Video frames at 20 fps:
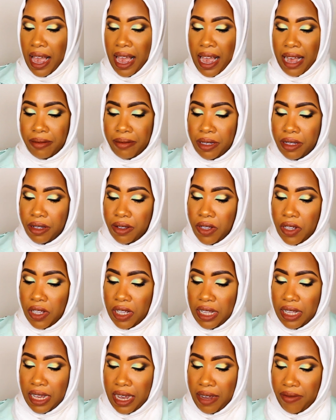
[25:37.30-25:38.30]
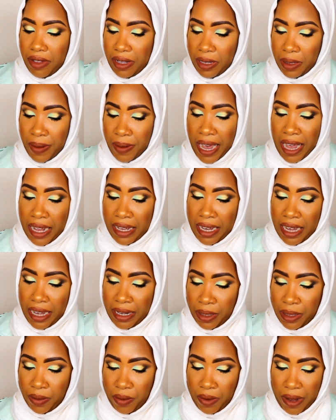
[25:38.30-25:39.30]
Absolutely love this palette
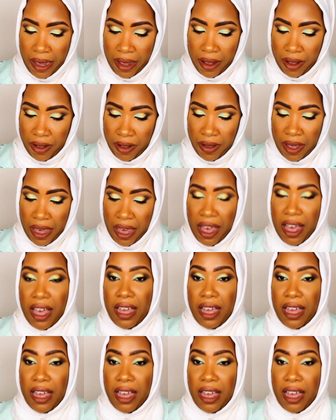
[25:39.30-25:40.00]
as well.